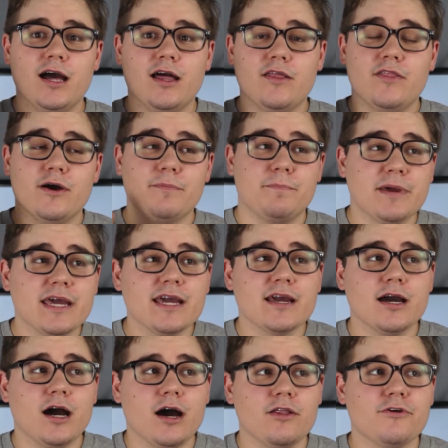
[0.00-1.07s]
The
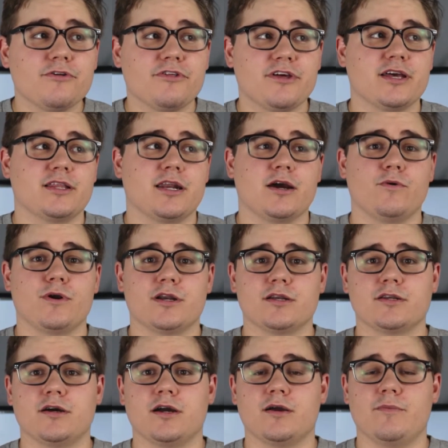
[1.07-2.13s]
big other thing that I wanted
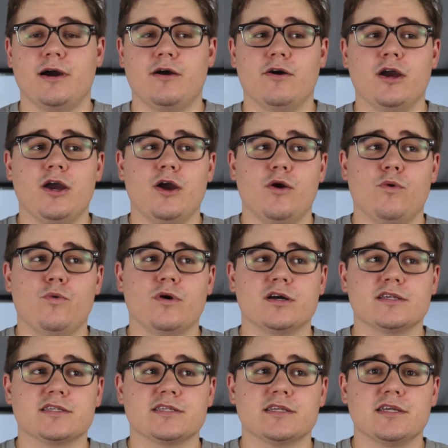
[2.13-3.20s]
to talk about
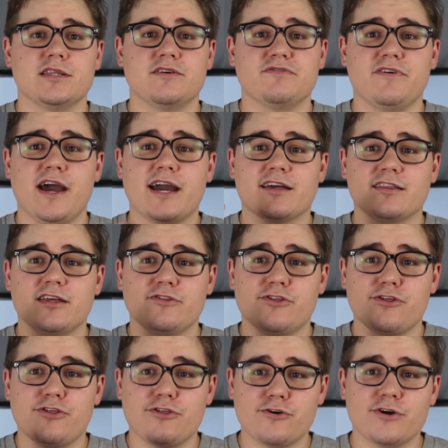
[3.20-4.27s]
was the fact that
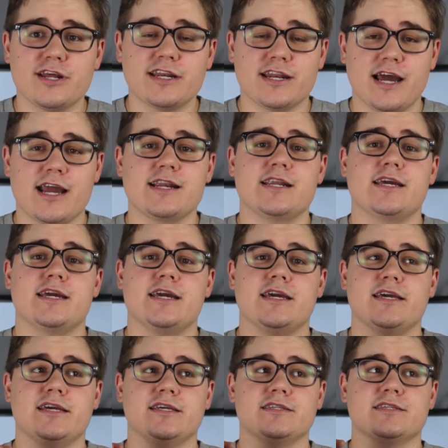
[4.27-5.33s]
the 3090
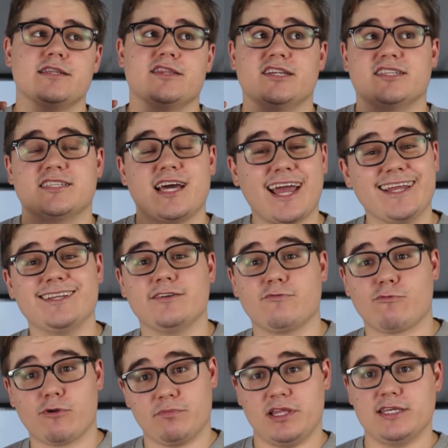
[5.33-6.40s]
is the Titan
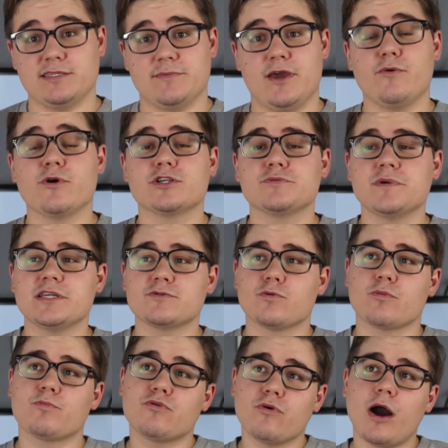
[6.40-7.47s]
replacement, which means
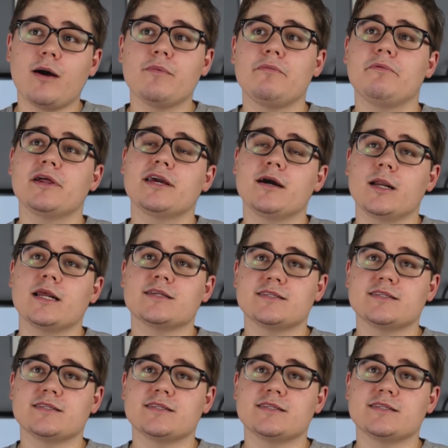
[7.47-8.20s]
we're probably going to